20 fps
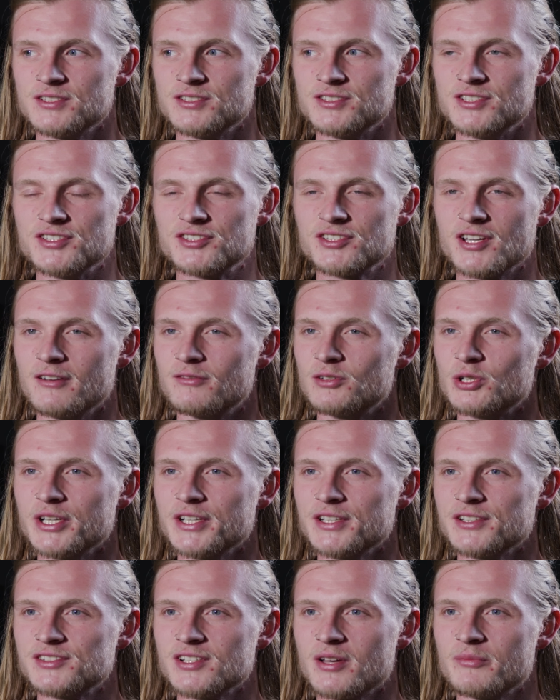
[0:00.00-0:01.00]

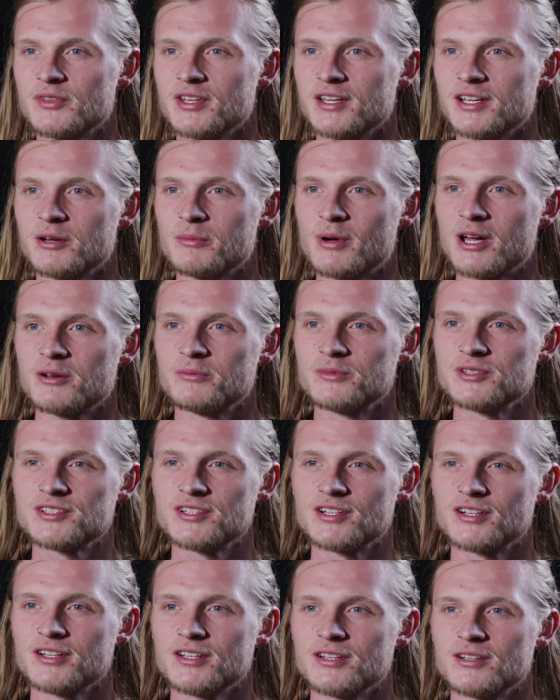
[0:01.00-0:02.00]
discovering something about a
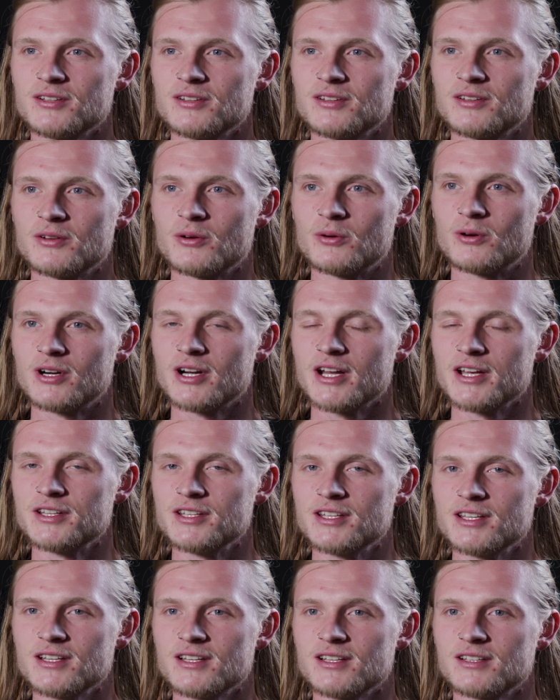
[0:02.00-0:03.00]
material or an
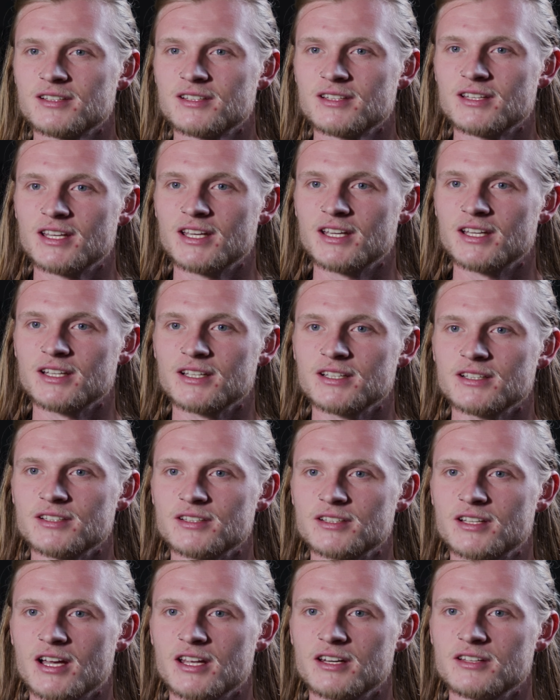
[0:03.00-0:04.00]
idea
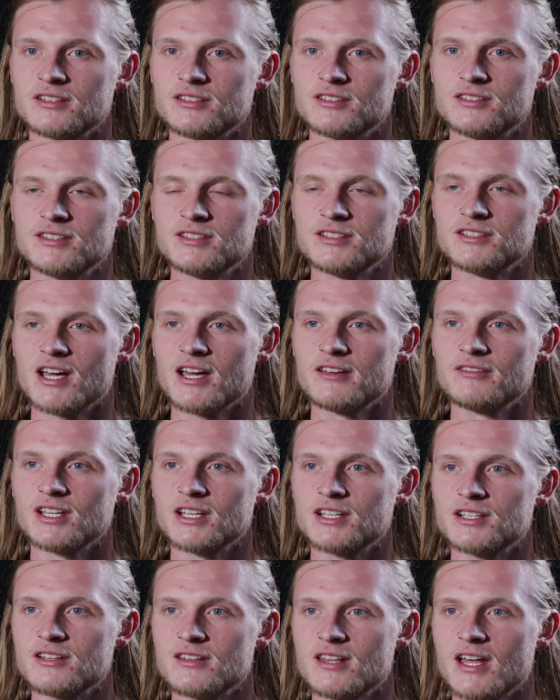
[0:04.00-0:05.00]
and kind of diving
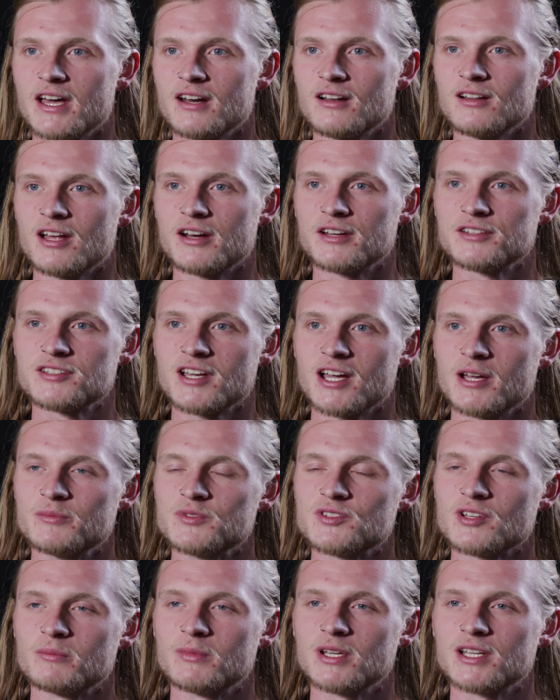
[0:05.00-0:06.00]
into that. A lot of
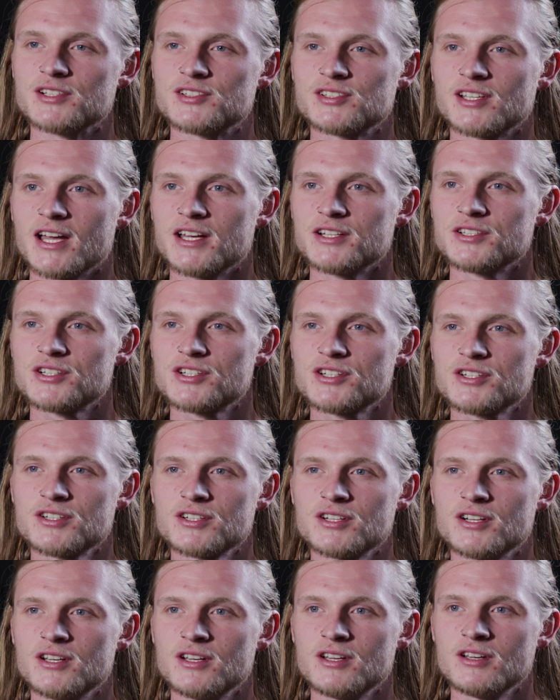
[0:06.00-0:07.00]
times I'll make a sketch
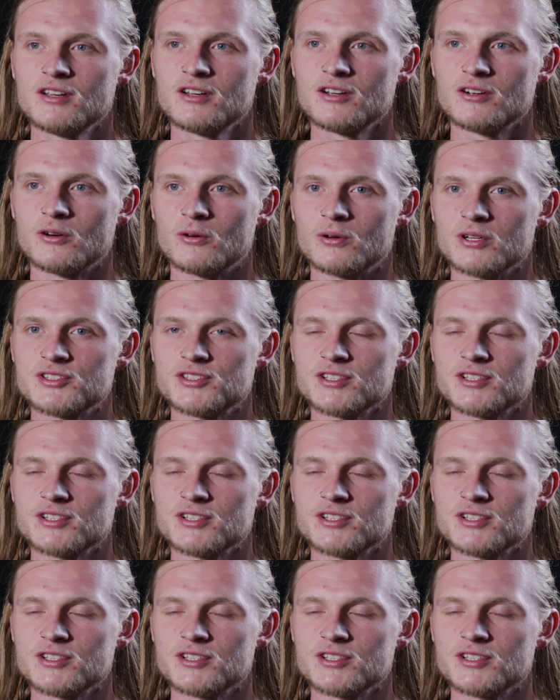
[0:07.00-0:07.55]
or a